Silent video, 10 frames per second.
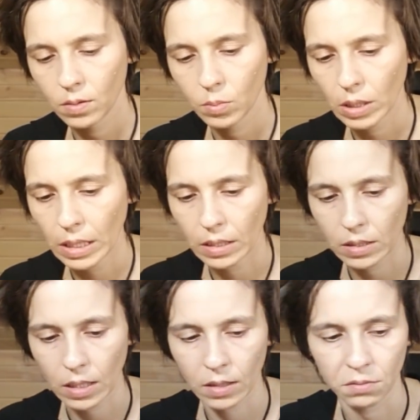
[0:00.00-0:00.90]
But yeah,
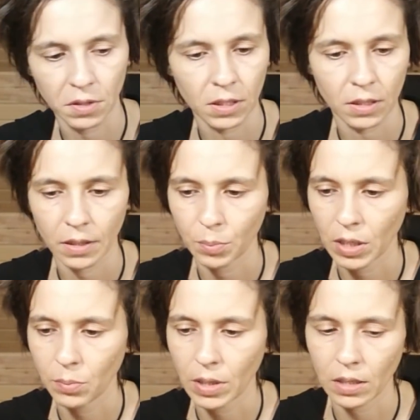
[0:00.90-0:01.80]
it's kind of feeling like
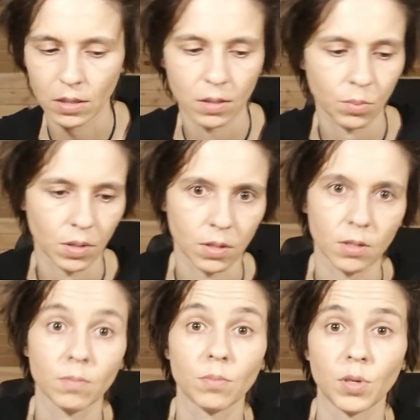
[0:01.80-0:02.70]
payback's a
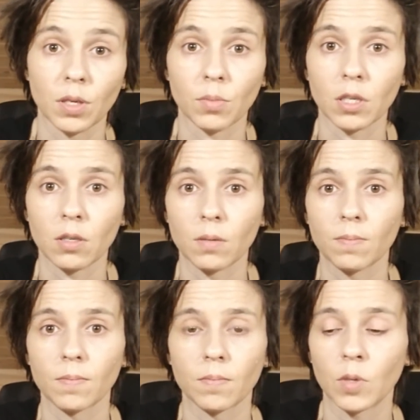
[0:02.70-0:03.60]
bitch, pretty much.
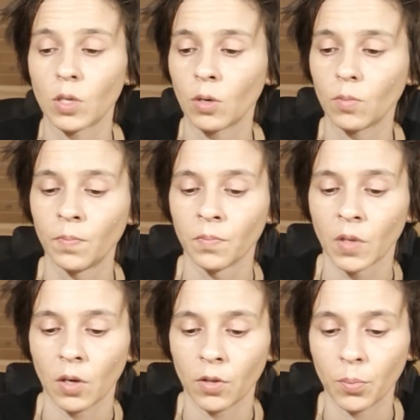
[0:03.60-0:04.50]
You know,
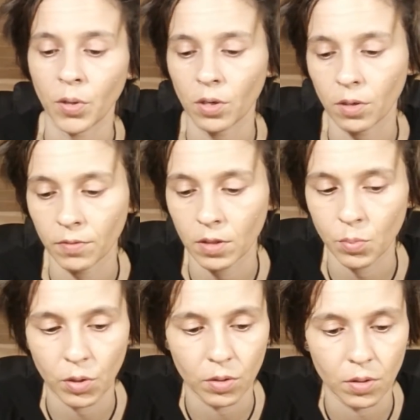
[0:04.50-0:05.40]
on the part of this
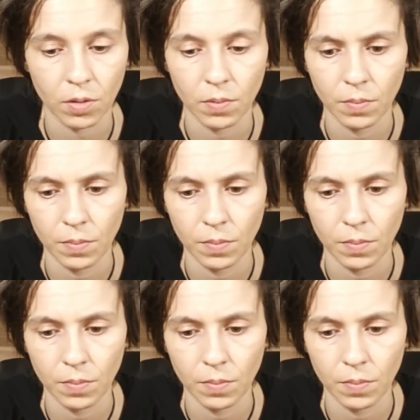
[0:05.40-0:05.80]
person.